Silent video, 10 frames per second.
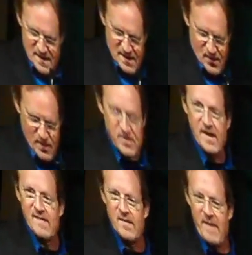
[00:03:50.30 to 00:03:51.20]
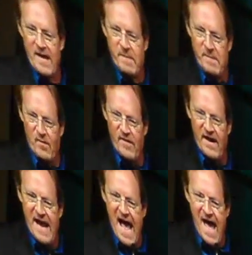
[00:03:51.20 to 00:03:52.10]
which doesn't make people
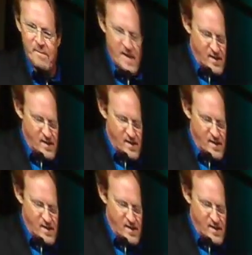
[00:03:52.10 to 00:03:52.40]
very happy,